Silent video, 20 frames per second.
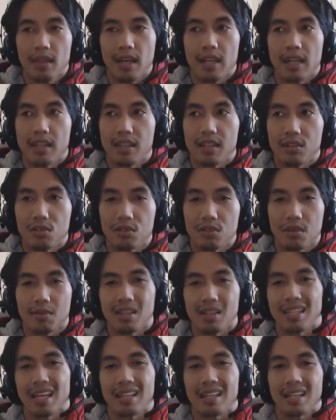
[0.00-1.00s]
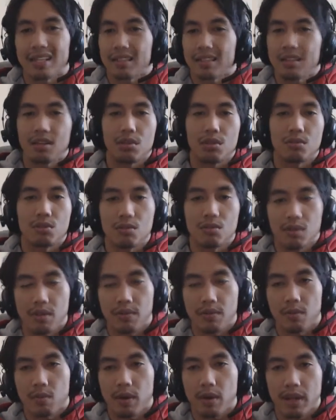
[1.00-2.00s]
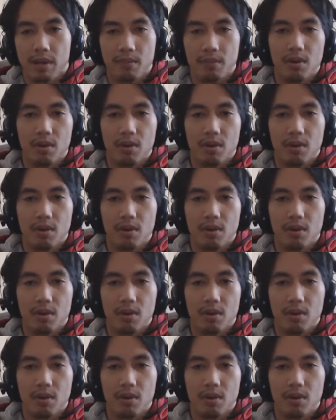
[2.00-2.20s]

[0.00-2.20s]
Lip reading: And then do something like that, like do a different workout.